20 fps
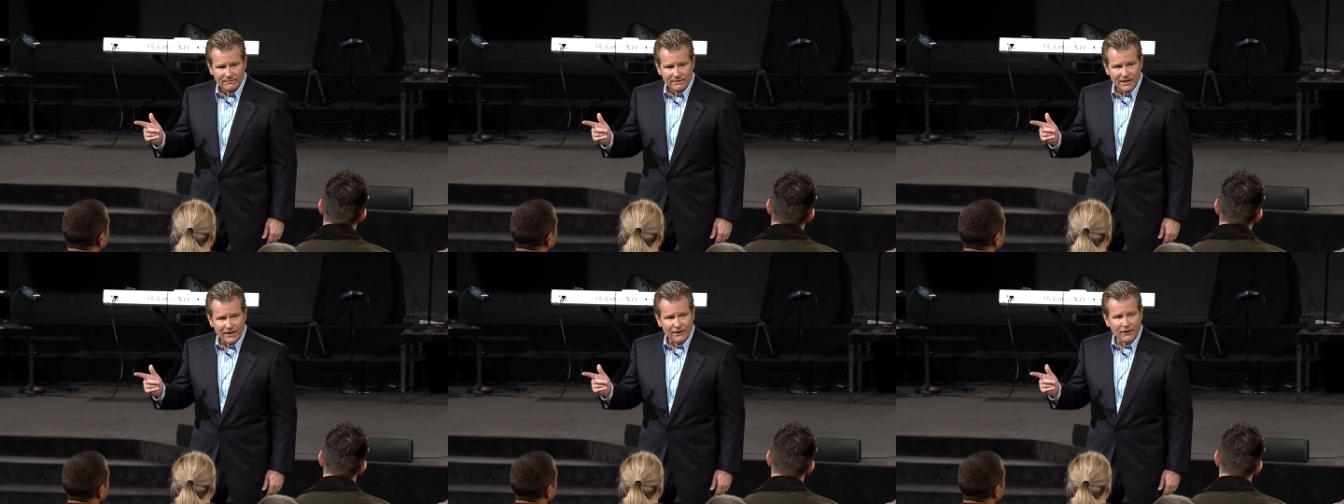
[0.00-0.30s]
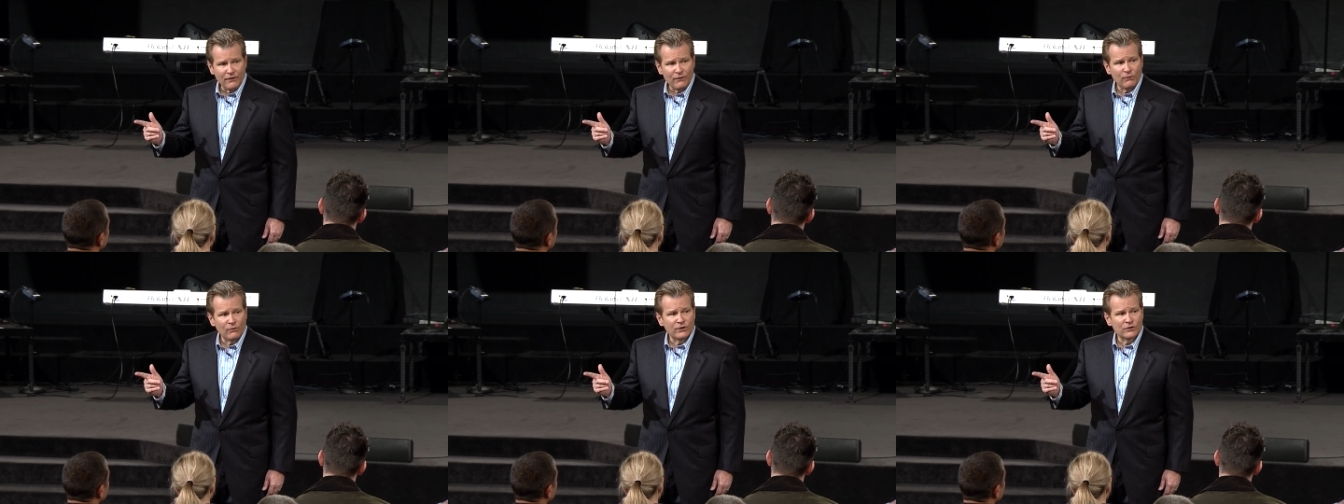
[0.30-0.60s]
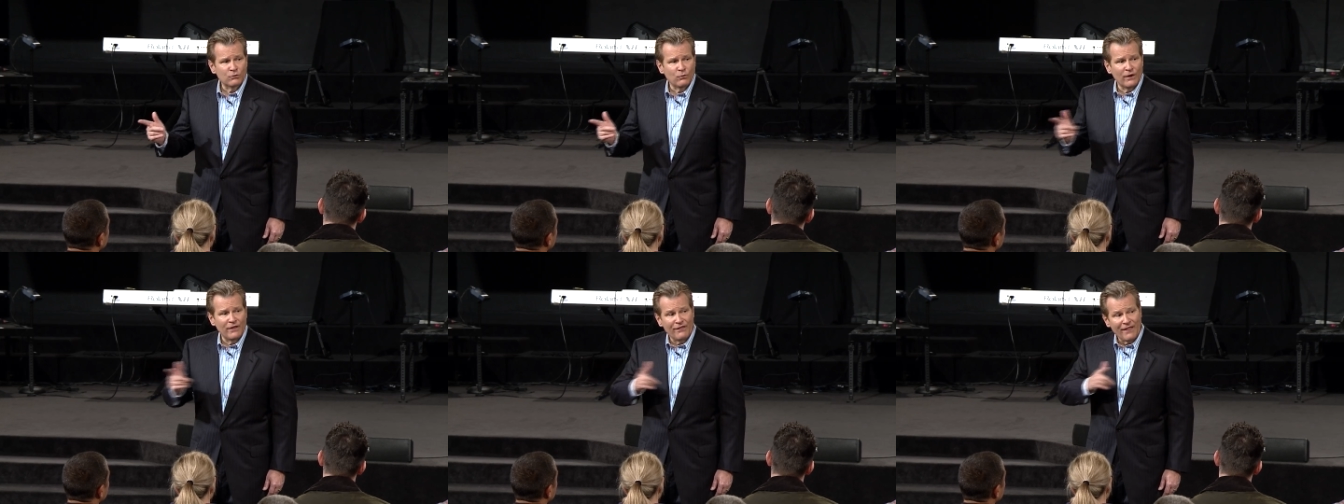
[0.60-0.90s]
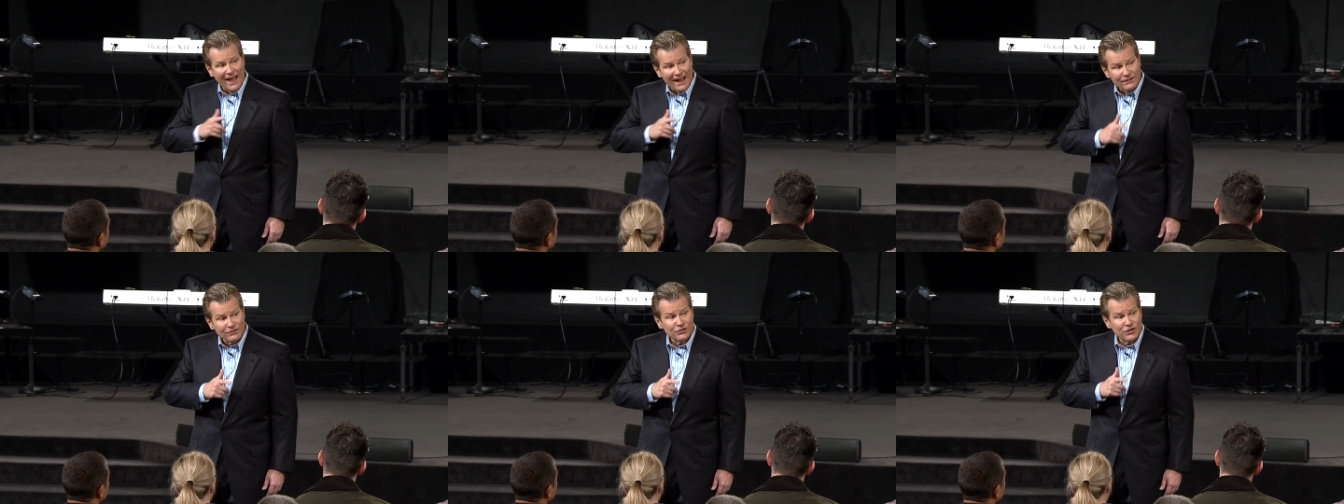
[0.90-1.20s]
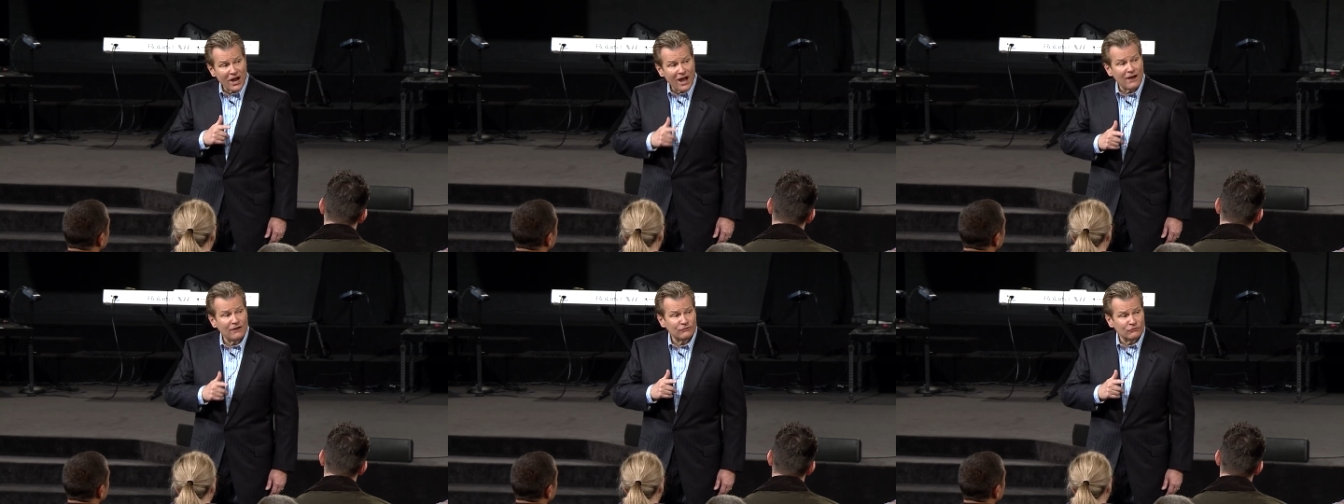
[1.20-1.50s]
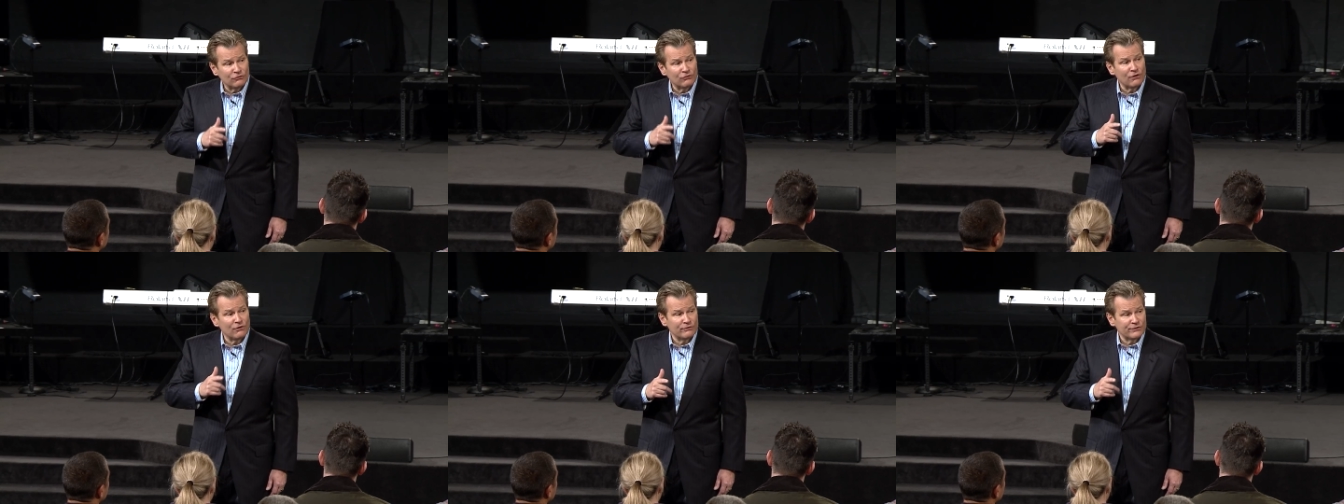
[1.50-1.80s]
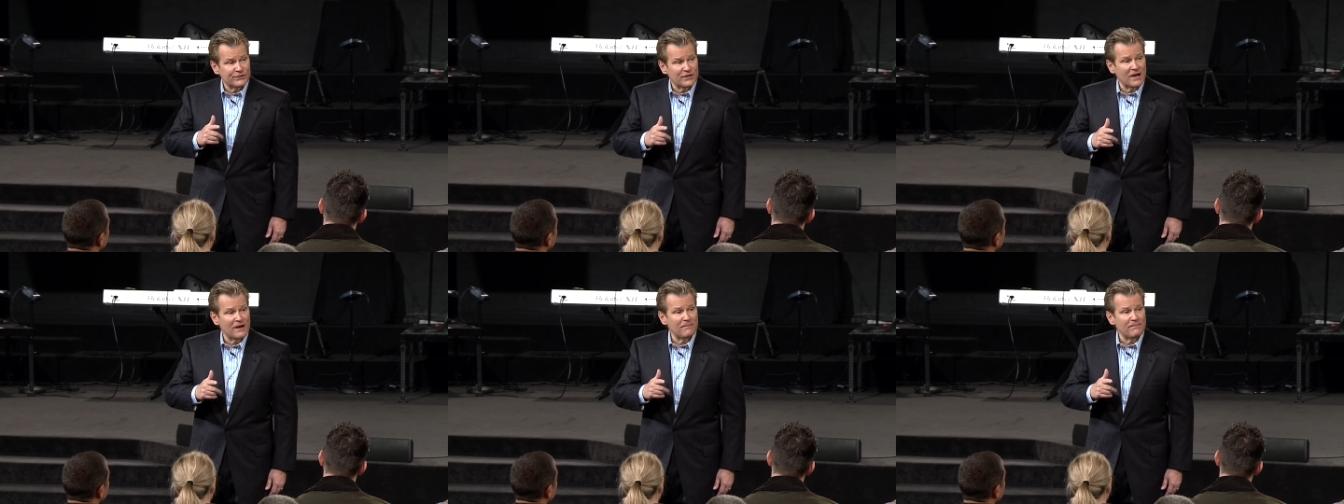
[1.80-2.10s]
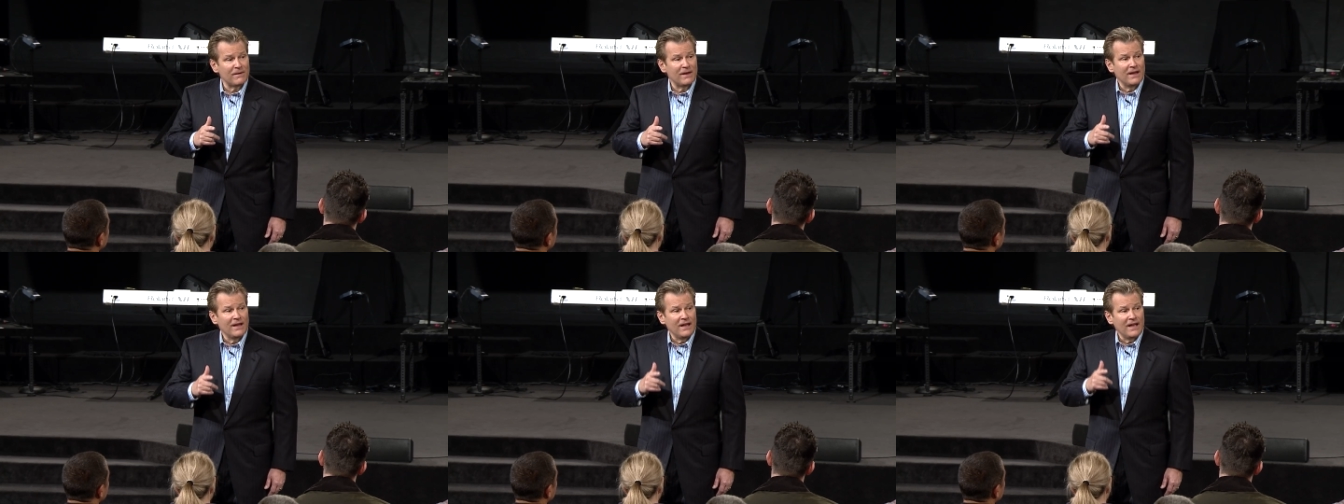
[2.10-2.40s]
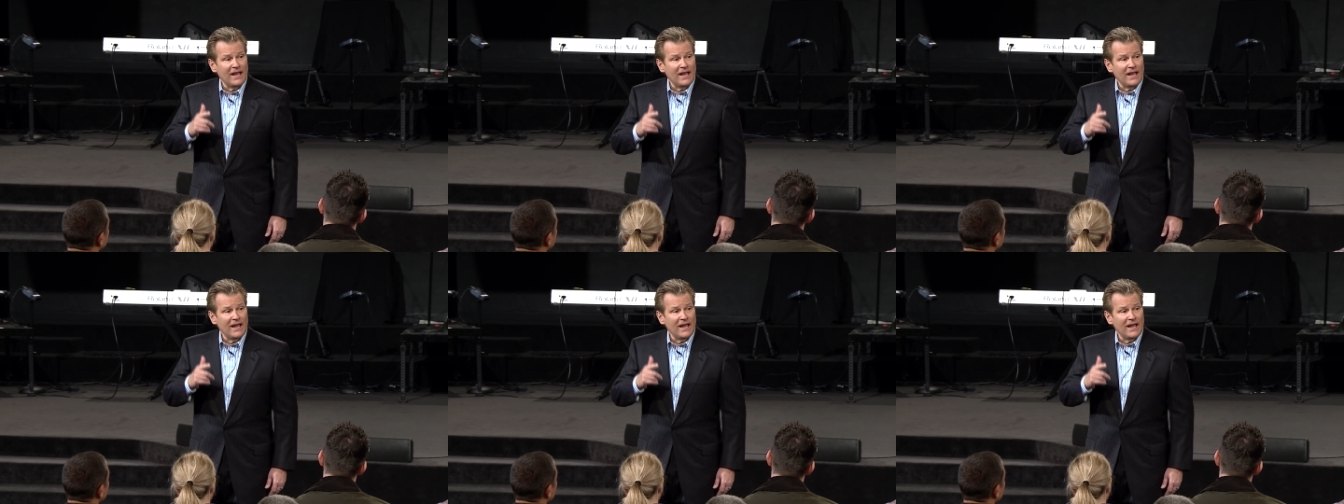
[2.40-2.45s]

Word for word: In other words, when that child grows up,